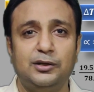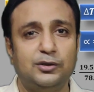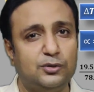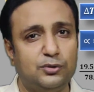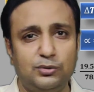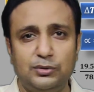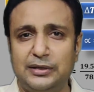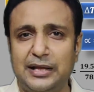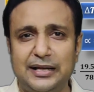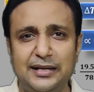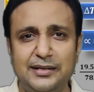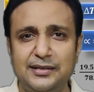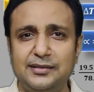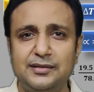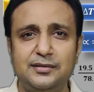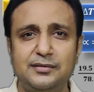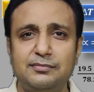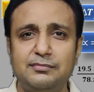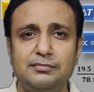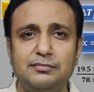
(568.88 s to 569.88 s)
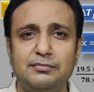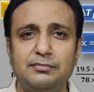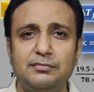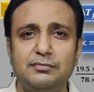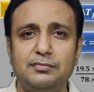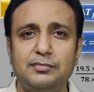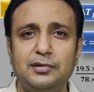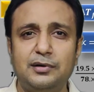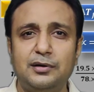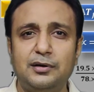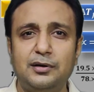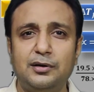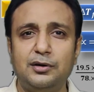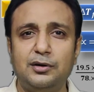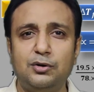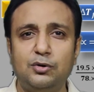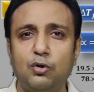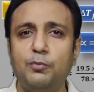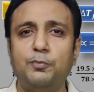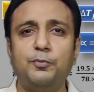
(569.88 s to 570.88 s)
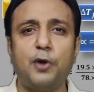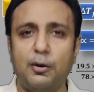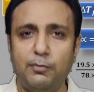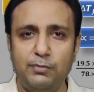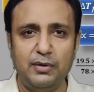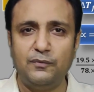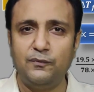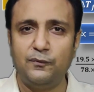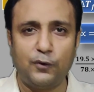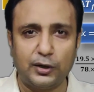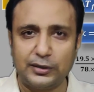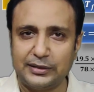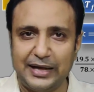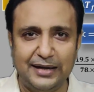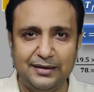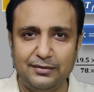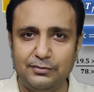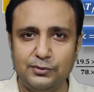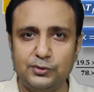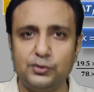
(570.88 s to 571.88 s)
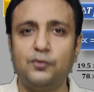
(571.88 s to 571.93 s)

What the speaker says: So there is no problem for that.